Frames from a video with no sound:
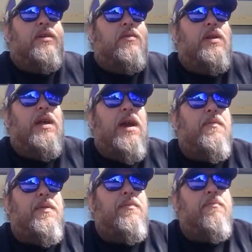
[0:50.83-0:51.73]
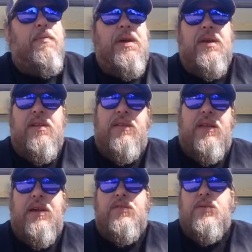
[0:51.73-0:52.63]
when it happened,
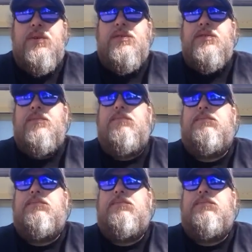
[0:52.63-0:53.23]
late 20s.